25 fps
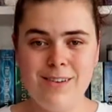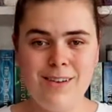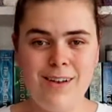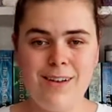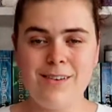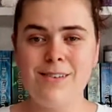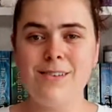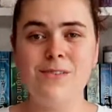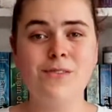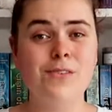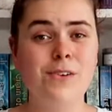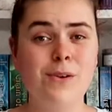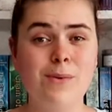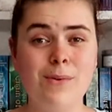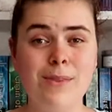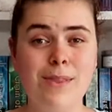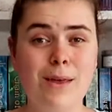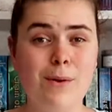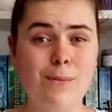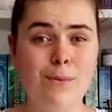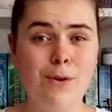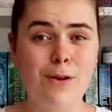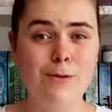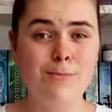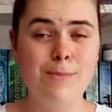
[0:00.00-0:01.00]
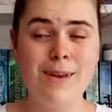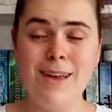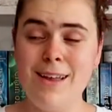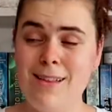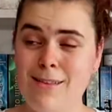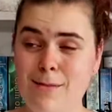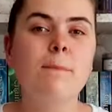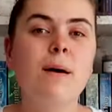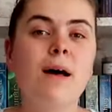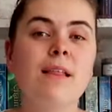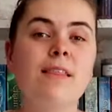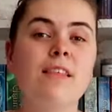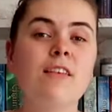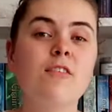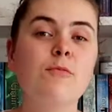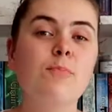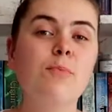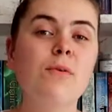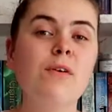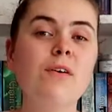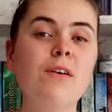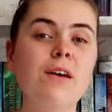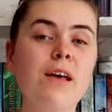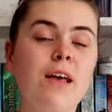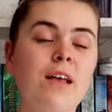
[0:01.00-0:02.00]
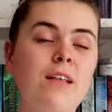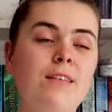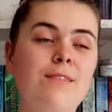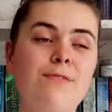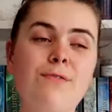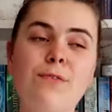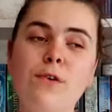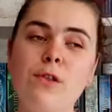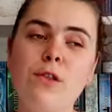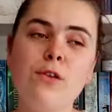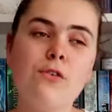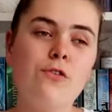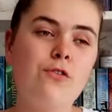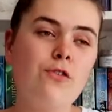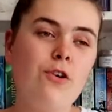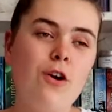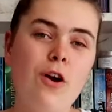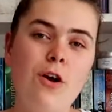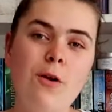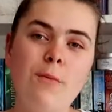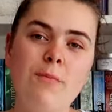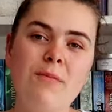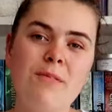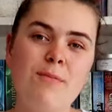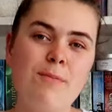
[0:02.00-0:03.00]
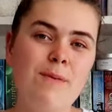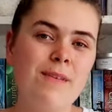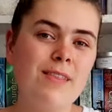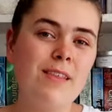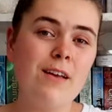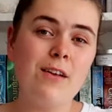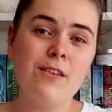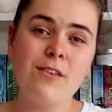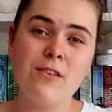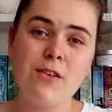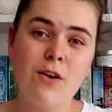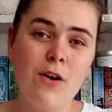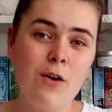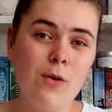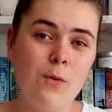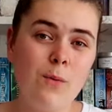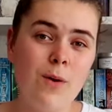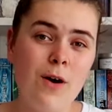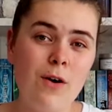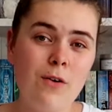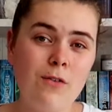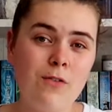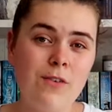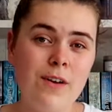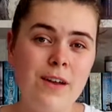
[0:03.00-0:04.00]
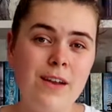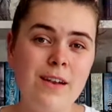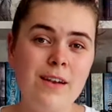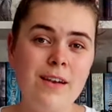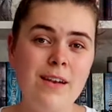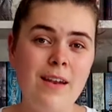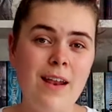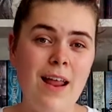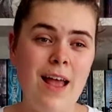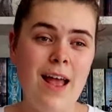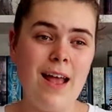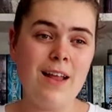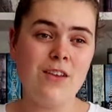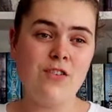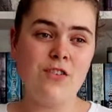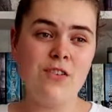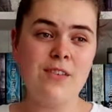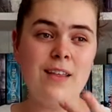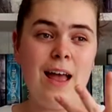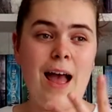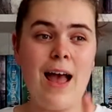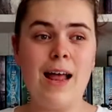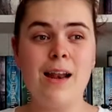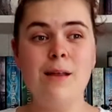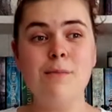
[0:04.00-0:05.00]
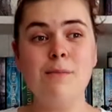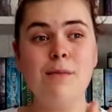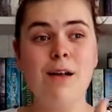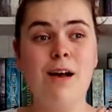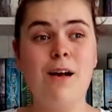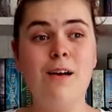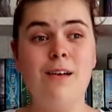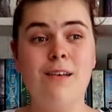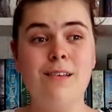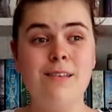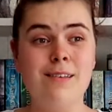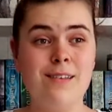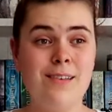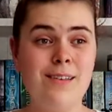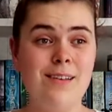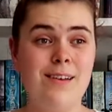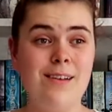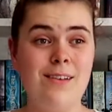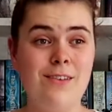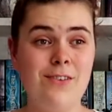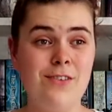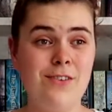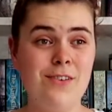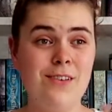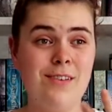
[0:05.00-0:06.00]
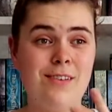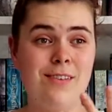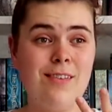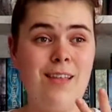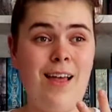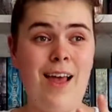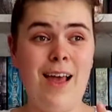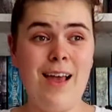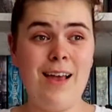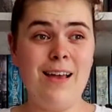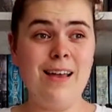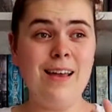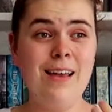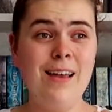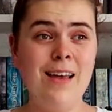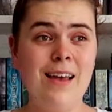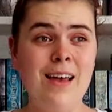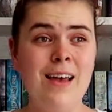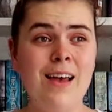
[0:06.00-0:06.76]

I don't even know what that word means. But this book is full of tropes, but they're so well written, and just Adam Carlson is just like,